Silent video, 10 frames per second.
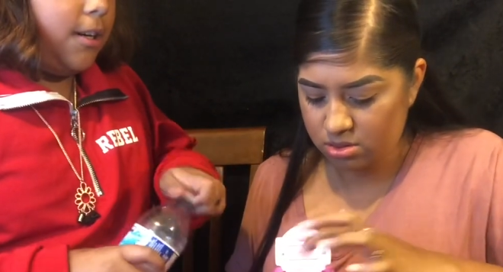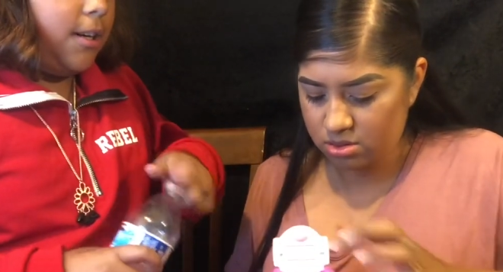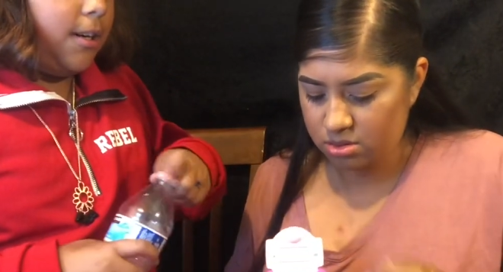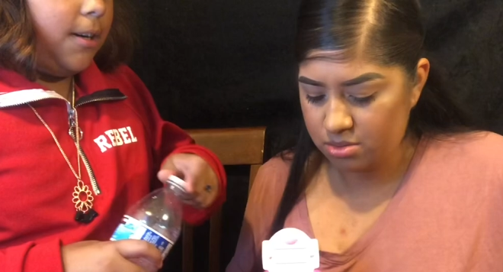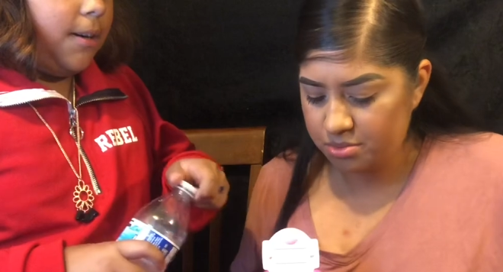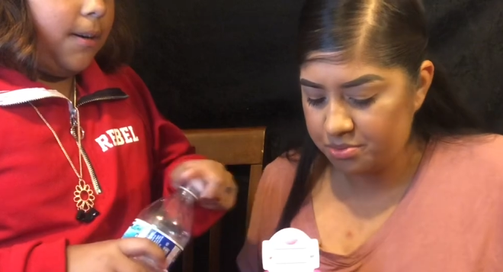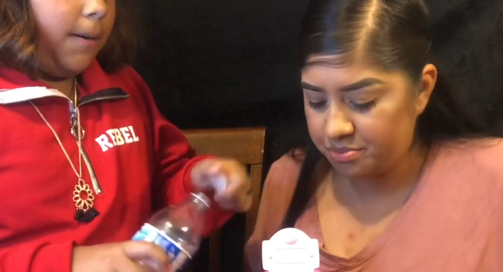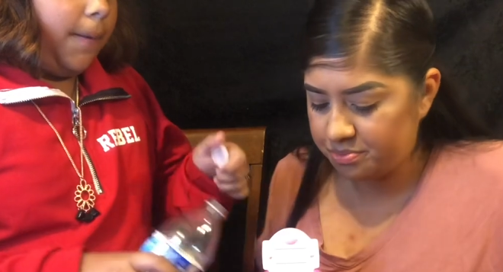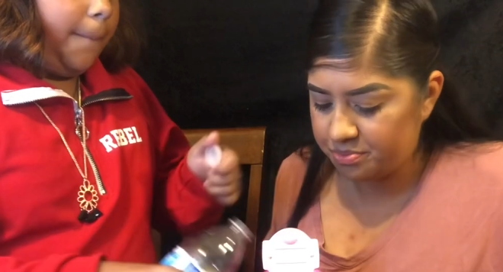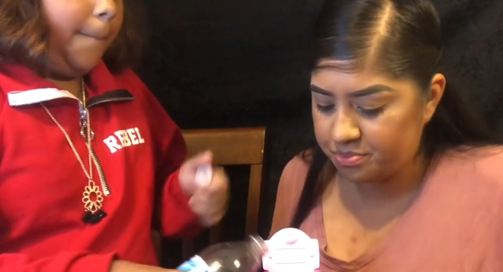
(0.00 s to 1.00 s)

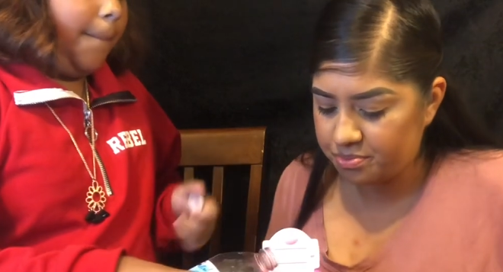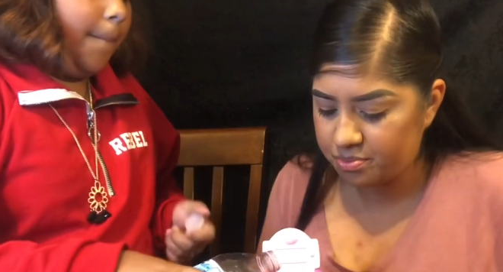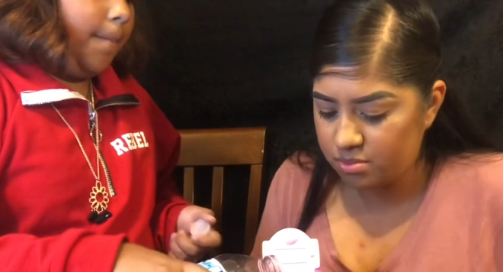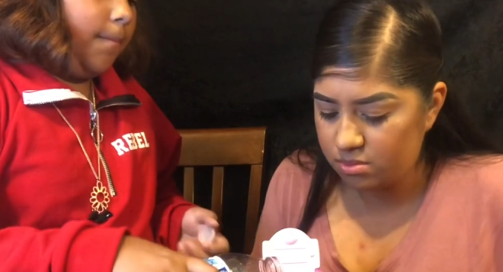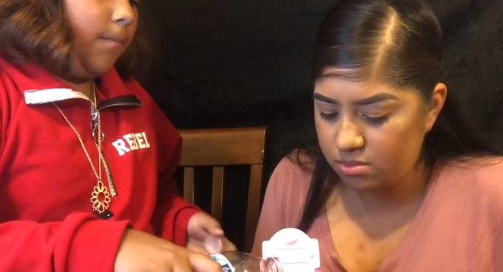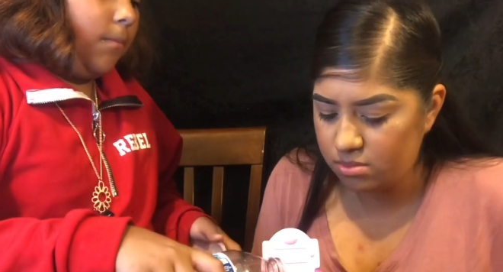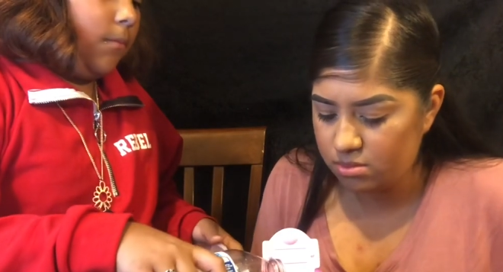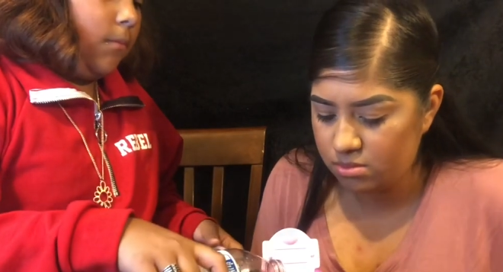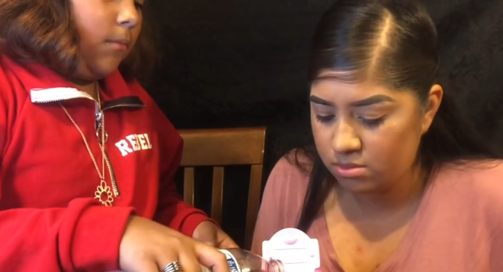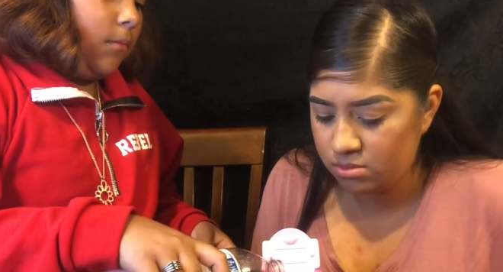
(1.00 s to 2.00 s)

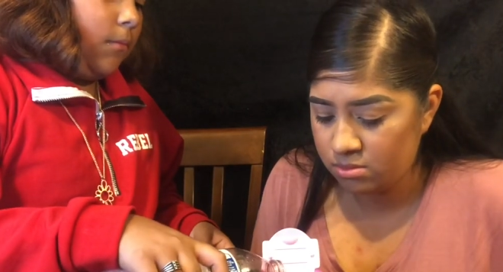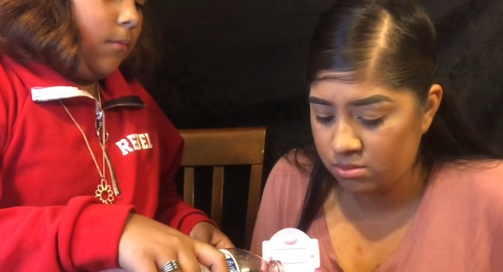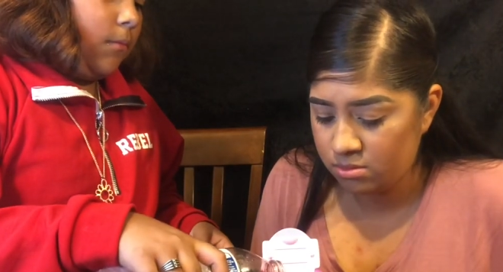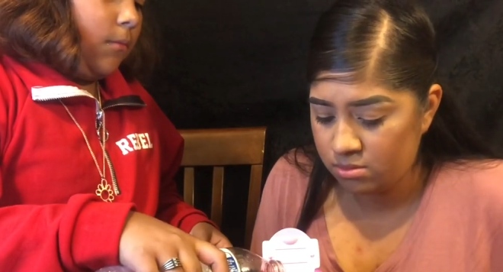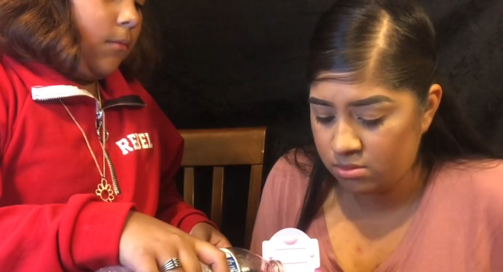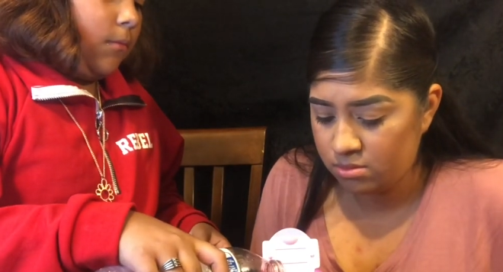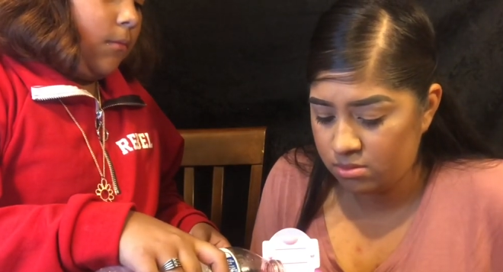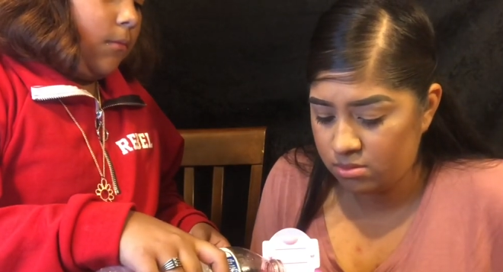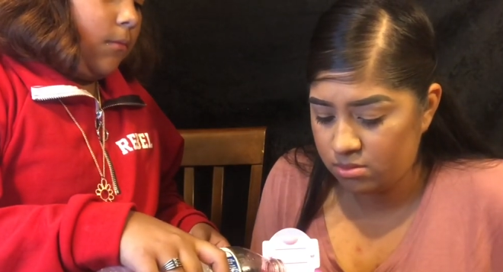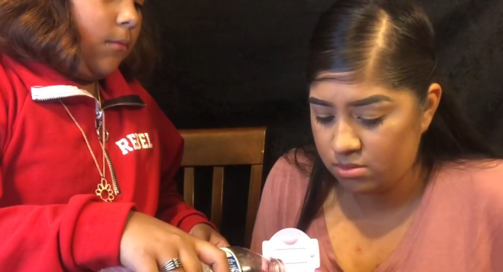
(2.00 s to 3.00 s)

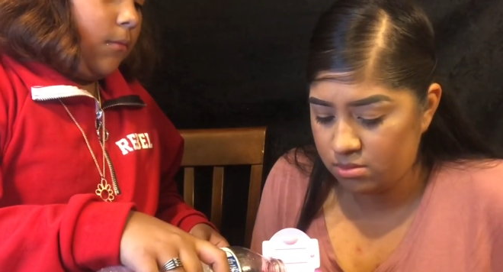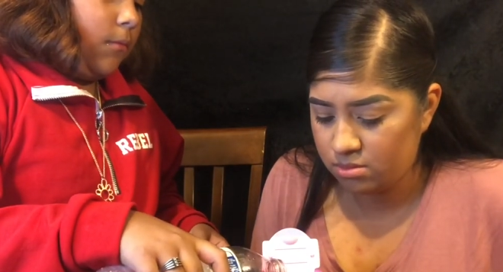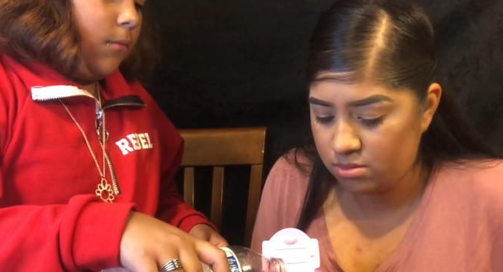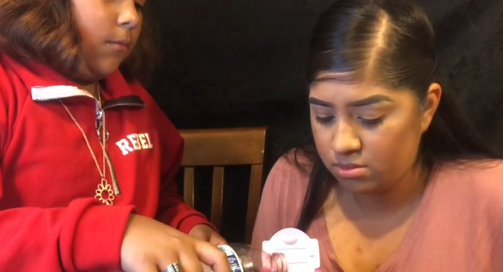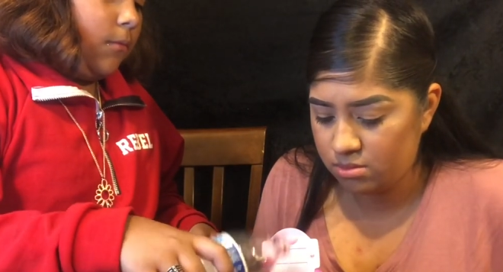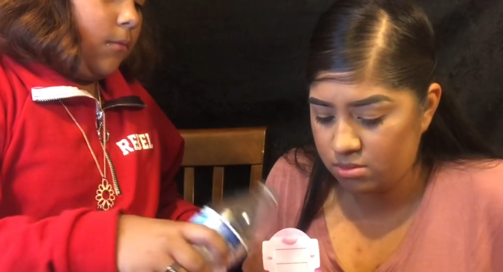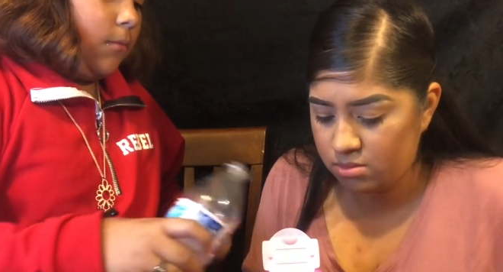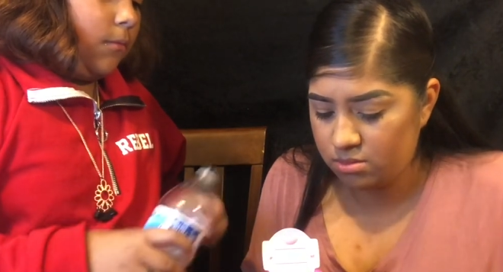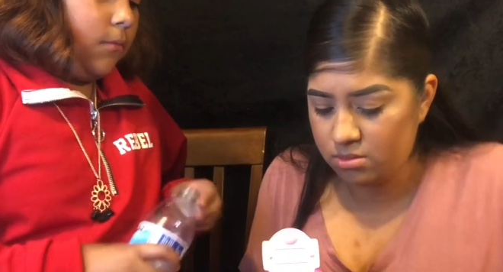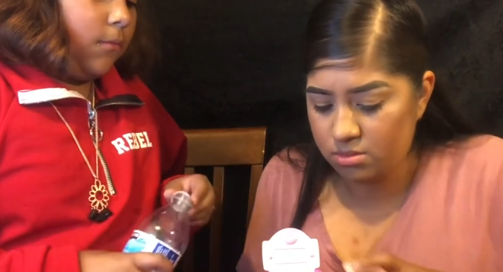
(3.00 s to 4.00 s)

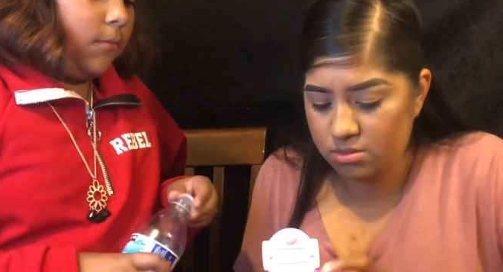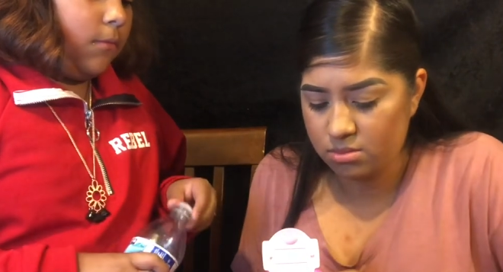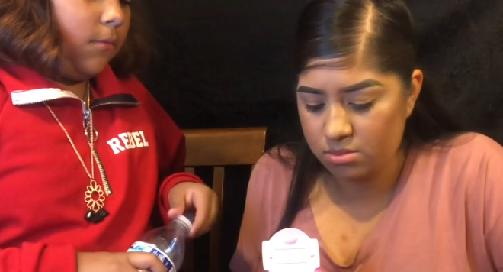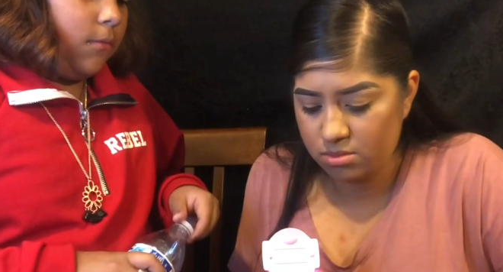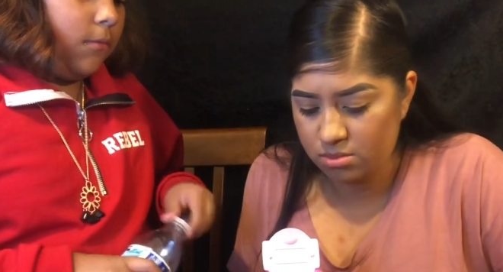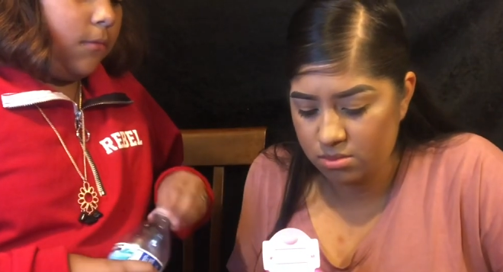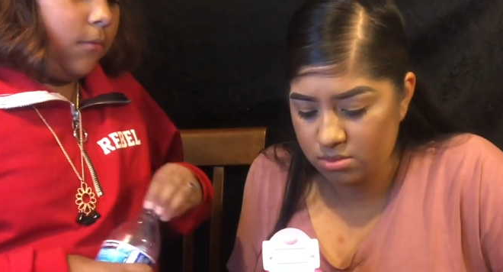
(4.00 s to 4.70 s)
(silence)